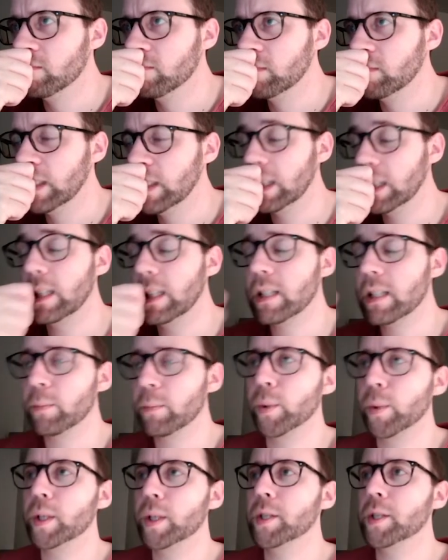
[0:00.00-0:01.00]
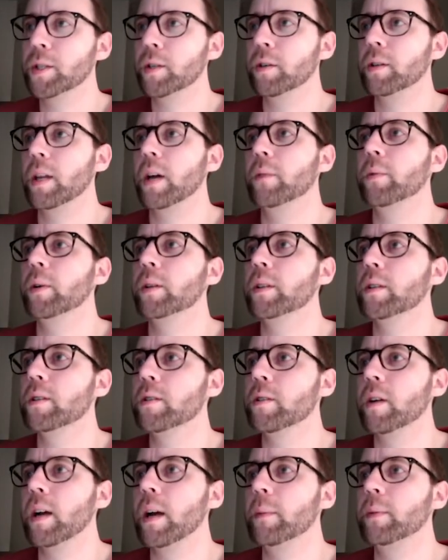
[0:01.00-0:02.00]
At least I'm pretty sure that rook is
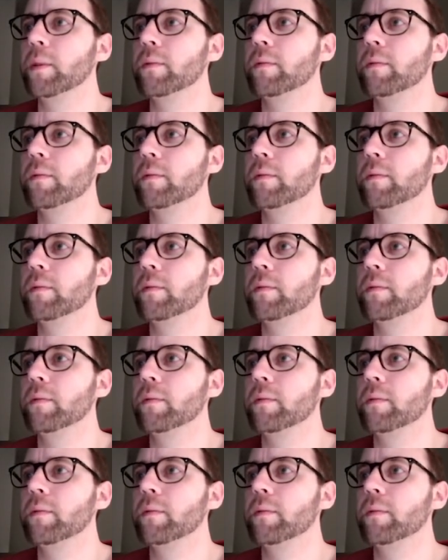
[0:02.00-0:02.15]
trapped.